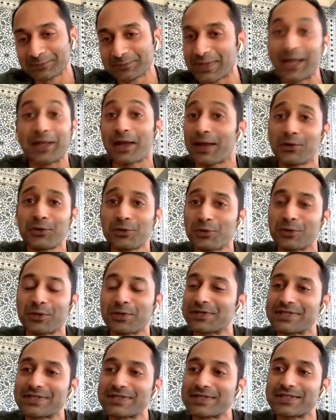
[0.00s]
I don't
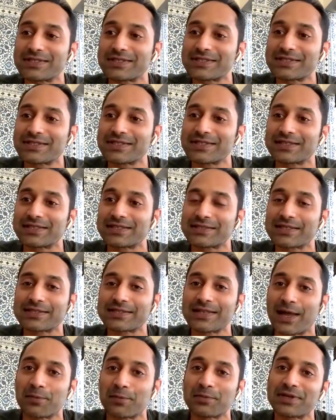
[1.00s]
know. It's
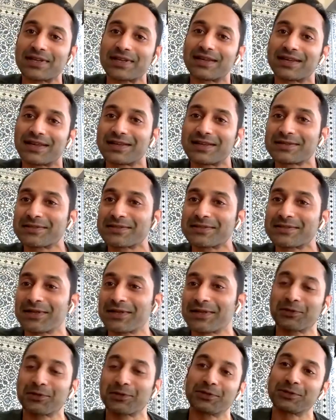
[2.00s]
just happening, I guess. I
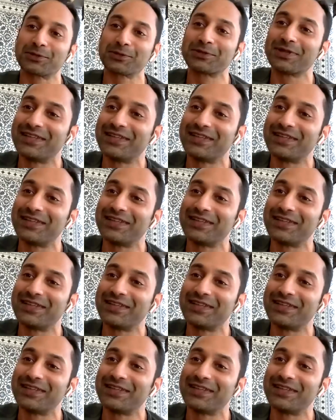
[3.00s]
don't know.